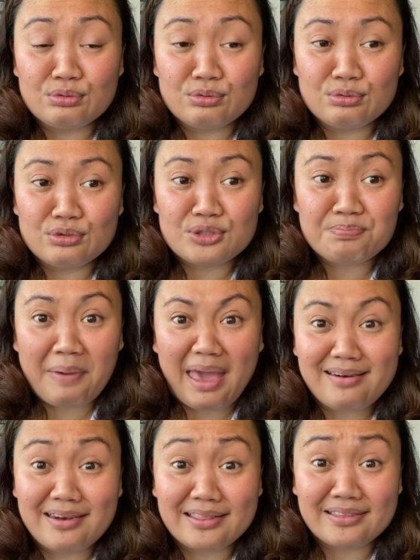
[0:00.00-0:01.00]

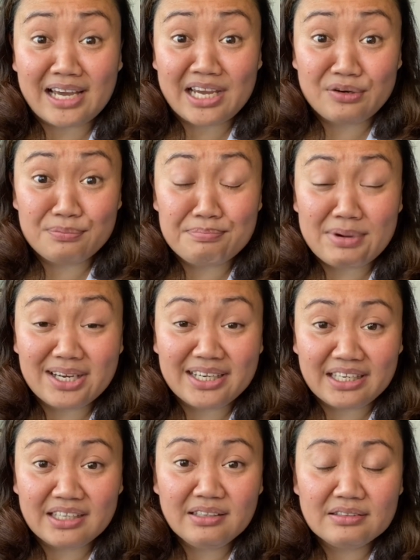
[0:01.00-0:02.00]
spend that kind of
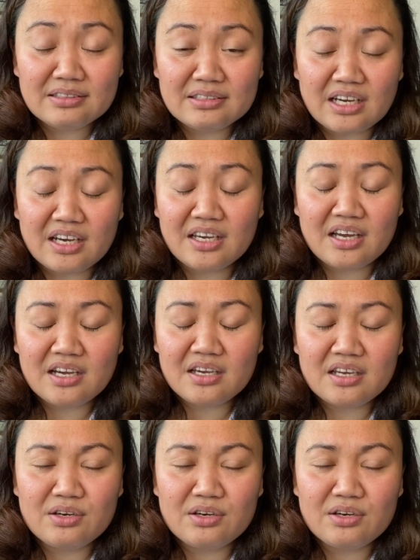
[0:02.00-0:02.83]
money, I